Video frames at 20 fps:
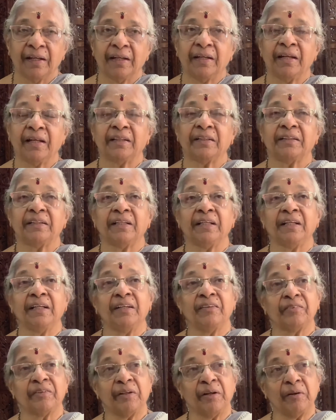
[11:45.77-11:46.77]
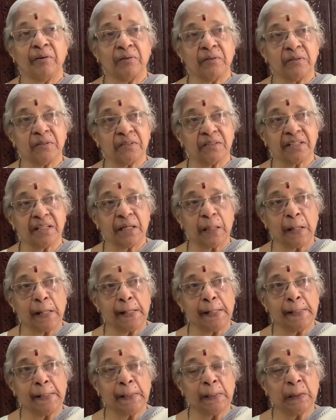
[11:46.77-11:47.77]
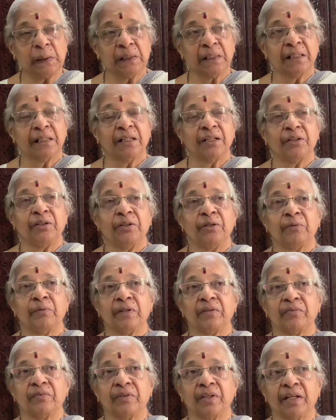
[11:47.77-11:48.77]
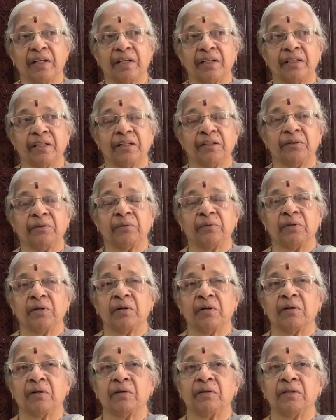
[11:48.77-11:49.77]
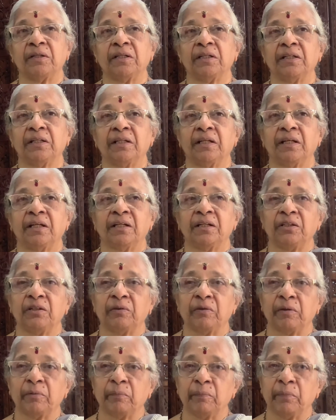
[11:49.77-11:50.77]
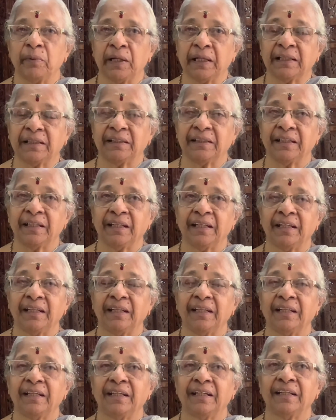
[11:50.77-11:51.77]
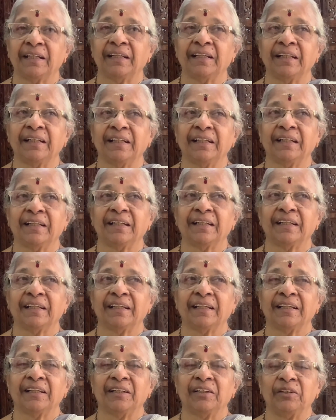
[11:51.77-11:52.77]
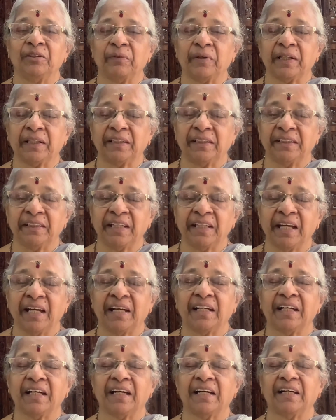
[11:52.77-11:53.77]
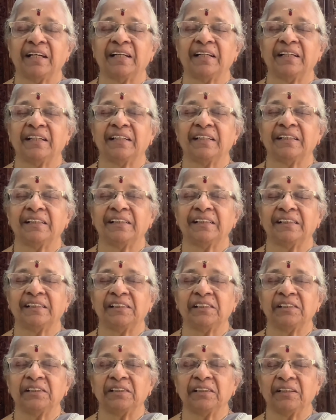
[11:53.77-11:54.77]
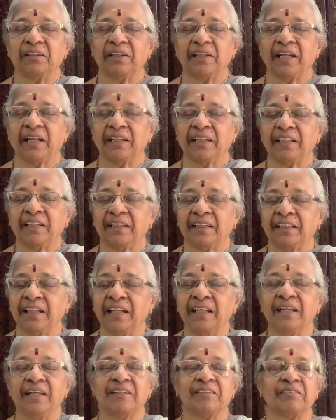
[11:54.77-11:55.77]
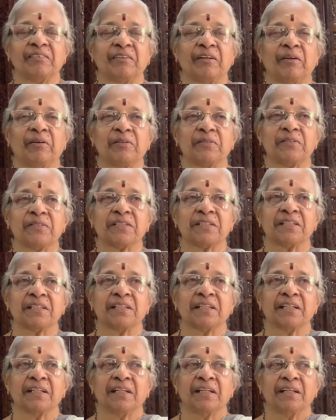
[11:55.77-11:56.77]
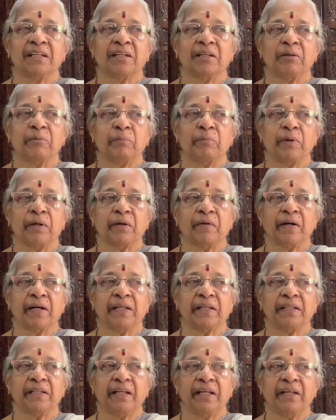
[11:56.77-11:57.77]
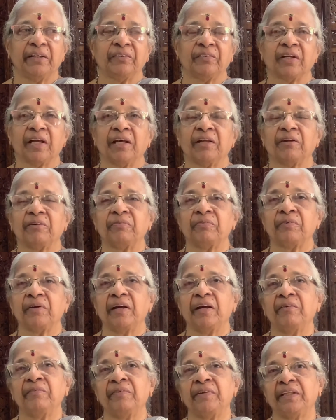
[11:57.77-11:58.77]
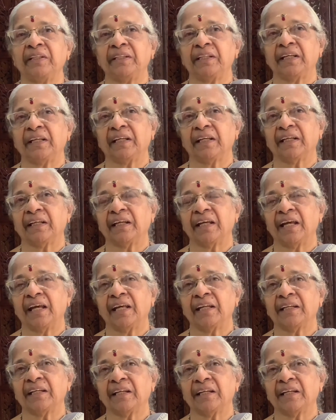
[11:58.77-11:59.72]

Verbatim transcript: Nothing is lost. You Your surrendered to God, your bhakti, your tyaga, nothing is lost. Bhagavan takes care of everything and